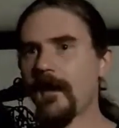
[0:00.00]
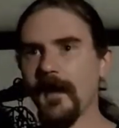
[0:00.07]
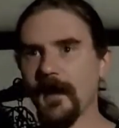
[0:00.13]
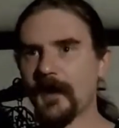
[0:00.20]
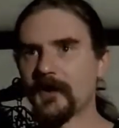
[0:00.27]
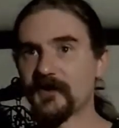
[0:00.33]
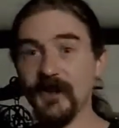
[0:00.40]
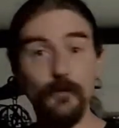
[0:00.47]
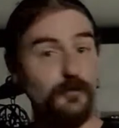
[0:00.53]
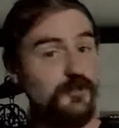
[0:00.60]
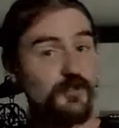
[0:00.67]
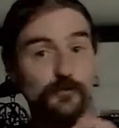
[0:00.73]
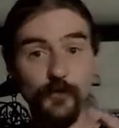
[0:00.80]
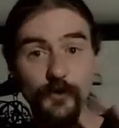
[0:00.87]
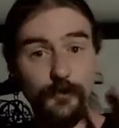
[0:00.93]
and that
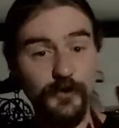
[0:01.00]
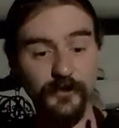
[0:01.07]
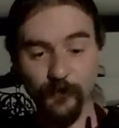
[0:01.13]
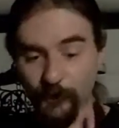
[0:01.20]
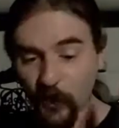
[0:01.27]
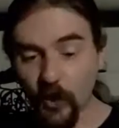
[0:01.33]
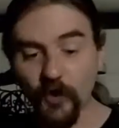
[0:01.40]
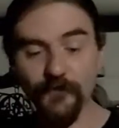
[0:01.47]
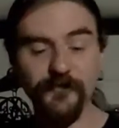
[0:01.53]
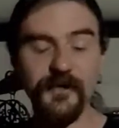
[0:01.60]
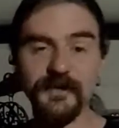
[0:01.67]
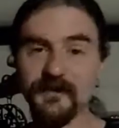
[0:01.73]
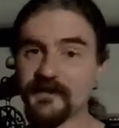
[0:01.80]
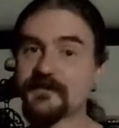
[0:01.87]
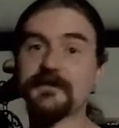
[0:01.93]
just would have been the
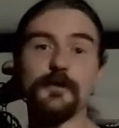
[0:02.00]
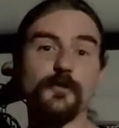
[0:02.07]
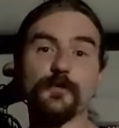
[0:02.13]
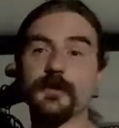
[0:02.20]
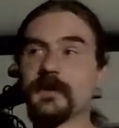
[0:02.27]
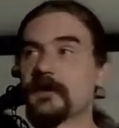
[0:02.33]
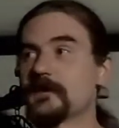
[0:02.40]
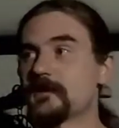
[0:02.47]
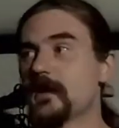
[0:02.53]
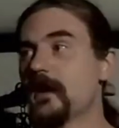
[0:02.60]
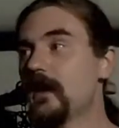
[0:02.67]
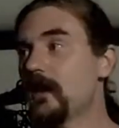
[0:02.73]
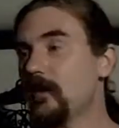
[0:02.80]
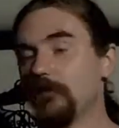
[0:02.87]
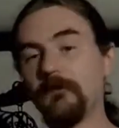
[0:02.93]
perfect centerpiece
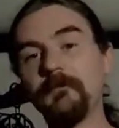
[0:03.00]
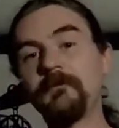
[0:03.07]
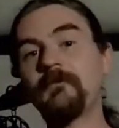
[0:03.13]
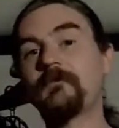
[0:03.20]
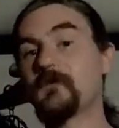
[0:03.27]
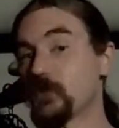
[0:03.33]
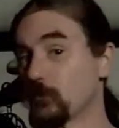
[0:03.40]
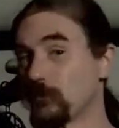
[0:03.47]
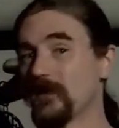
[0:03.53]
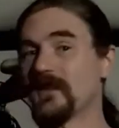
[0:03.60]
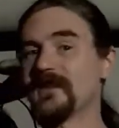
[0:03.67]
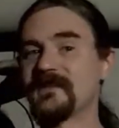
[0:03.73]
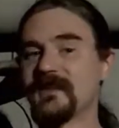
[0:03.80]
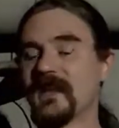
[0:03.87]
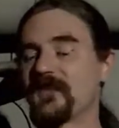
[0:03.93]
to
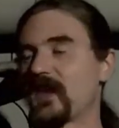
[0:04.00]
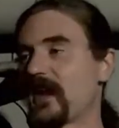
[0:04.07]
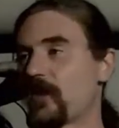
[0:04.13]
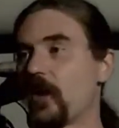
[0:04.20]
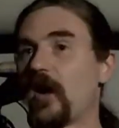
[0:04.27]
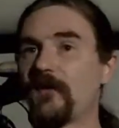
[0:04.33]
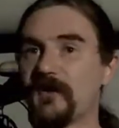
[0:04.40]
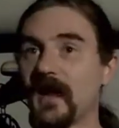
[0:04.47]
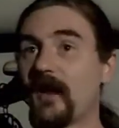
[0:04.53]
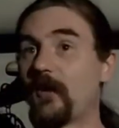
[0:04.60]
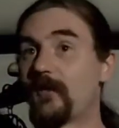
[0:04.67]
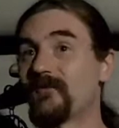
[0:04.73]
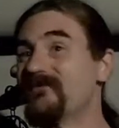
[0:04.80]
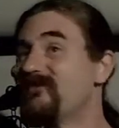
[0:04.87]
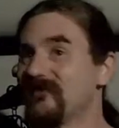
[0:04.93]
really set that off.
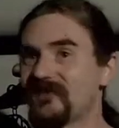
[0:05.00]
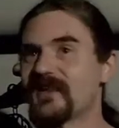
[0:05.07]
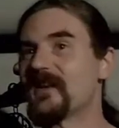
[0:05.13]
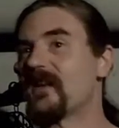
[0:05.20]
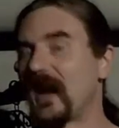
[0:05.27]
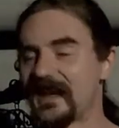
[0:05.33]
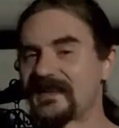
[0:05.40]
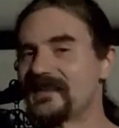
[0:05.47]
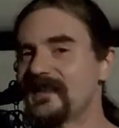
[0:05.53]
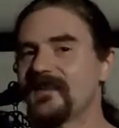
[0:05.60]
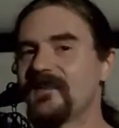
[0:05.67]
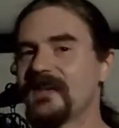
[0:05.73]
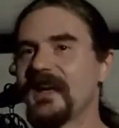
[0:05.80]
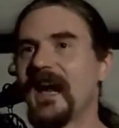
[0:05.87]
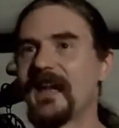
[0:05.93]
Now,
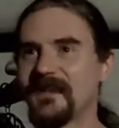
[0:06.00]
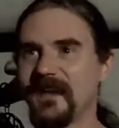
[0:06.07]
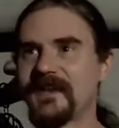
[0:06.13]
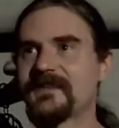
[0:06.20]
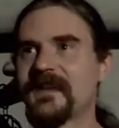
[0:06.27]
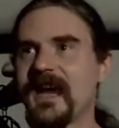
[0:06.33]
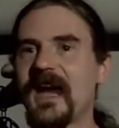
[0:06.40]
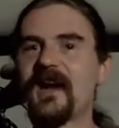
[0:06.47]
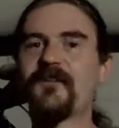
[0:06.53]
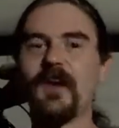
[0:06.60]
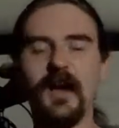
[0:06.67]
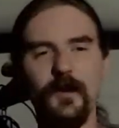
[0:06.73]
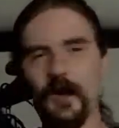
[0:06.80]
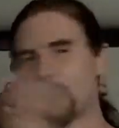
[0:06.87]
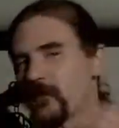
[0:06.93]
ideally, I'd like to have,
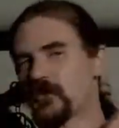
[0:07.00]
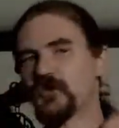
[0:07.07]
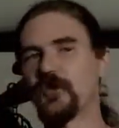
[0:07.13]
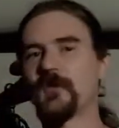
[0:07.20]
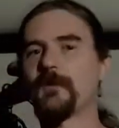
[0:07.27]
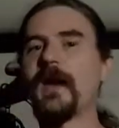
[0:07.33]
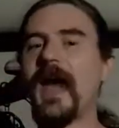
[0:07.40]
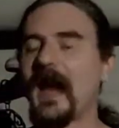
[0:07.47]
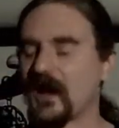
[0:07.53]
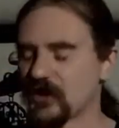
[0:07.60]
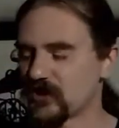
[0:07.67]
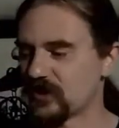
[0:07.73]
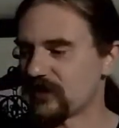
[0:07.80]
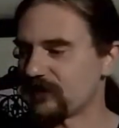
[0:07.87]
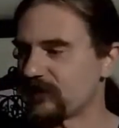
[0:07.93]
I'm going to show the
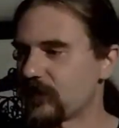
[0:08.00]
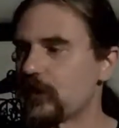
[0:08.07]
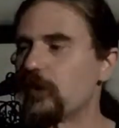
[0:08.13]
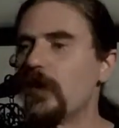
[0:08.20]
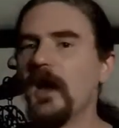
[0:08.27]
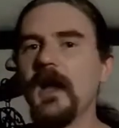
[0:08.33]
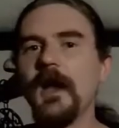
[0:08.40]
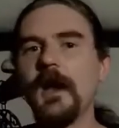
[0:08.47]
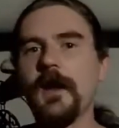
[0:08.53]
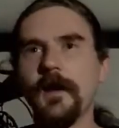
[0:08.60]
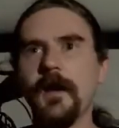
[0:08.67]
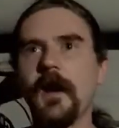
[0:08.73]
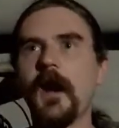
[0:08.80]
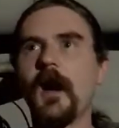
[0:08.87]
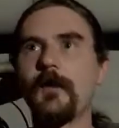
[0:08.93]
package in a few.
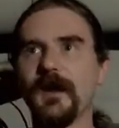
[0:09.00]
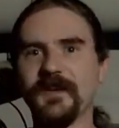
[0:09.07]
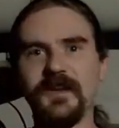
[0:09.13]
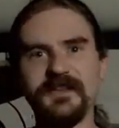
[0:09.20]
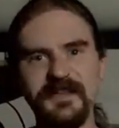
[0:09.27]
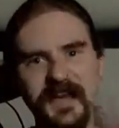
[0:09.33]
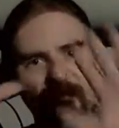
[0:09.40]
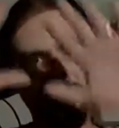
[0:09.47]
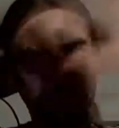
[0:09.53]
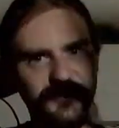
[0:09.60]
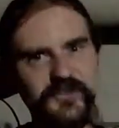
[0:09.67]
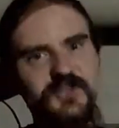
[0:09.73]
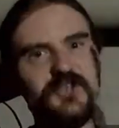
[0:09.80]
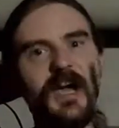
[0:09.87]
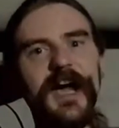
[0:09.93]
I'd like to have like the
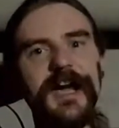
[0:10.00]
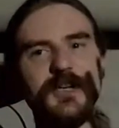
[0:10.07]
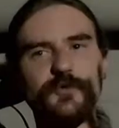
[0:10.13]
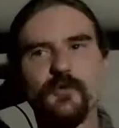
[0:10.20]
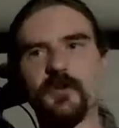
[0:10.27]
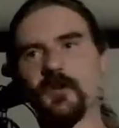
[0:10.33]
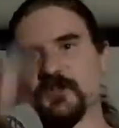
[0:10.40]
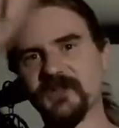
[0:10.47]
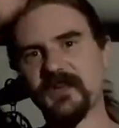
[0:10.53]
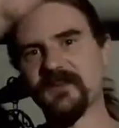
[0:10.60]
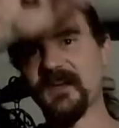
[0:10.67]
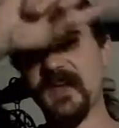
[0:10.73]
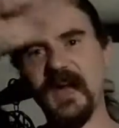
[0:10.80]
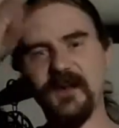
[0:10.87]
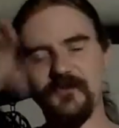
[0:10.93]
sides where it looks like they
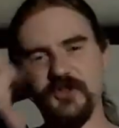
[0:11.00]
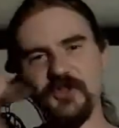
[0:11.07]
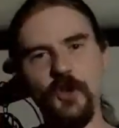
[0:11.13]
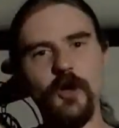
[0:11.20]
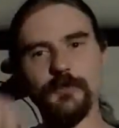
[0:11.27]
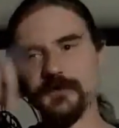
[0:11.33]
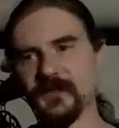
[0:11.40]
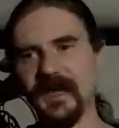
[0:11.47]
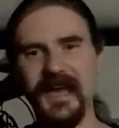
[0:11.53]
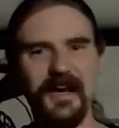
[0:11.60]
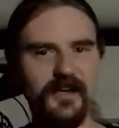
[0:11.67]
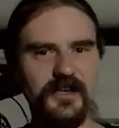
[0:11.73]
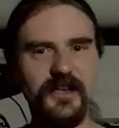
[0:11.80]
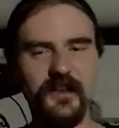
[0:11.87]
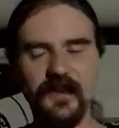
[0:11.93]
kind of sculpted it out
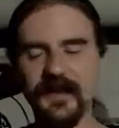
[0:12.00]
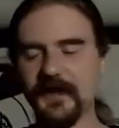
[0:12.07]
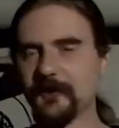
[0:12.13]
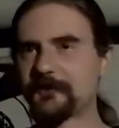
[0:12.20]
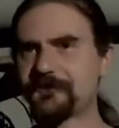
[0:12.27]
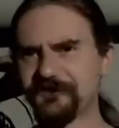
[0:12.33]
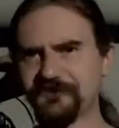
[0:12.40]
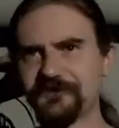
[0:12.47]
of clay.